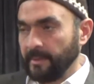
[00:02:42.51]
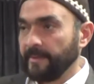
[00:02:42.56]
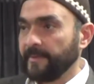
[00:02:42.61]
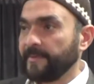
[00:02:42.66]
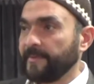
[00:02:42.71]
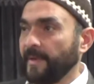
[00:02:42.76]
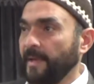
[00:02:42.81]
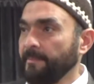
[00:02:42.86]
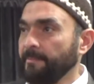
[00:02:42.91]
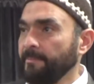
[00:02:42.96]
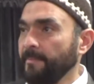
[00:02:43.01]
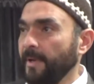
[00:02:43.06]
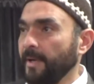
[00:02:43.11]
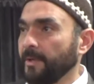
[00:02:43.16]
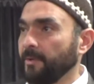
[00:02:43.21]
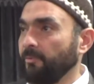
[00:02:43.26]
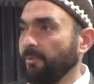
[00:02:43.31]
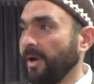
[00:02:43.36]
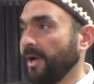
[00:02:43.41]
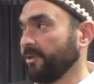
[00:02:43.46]
Some
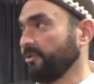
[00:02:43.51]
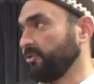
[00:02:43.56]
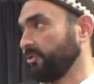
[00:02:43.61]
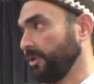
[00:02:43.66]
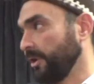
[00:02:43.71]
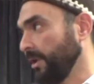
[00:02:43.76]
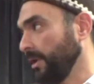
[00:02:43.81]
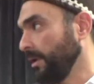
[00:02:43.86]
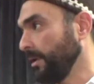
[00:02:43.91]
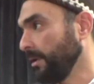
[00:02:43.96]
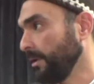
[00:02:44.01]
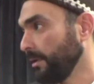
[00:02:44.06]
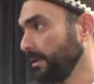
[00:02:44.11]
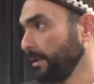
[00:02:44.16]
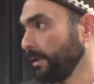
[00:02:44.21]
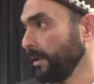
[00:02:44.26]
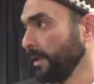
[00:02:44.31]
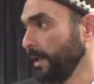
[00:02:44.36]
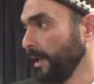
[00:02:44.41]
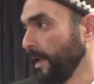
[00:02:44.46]
are watching
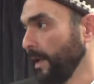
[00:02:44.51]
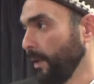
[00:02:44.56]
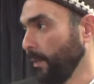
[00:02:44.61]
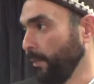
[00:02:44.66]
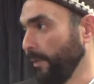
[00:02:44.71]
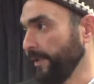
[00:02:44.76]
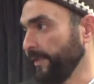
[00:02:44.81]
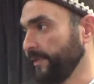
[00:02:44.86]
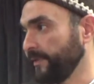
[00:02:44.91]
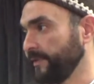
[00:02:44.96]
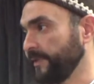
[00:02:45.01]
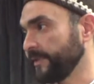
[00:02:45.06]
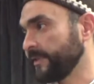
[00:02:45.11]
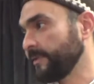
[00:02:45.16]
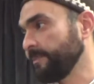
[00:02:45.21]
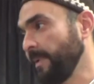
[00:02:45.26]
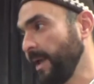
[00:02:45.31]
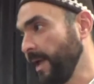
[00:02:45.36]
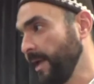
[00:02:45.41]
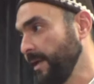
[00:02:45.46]
with
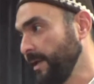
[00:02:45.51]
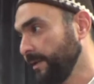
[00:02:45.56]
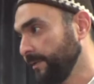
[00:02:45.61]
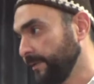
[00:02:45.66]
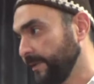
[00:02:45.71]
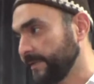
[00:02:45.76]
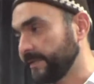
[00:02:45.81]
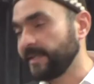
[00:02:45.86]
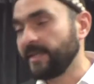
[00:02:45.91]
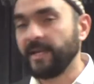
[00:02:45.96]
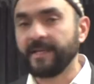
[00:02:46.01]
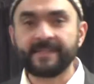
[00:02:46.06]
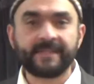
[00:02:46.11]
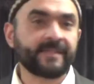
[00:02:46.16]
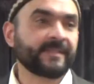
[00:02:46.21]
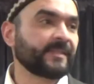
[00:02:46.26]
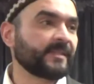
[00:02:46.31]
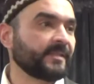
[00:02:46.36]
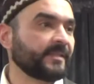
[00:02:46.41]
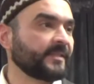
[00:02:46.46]
dismay and disgust,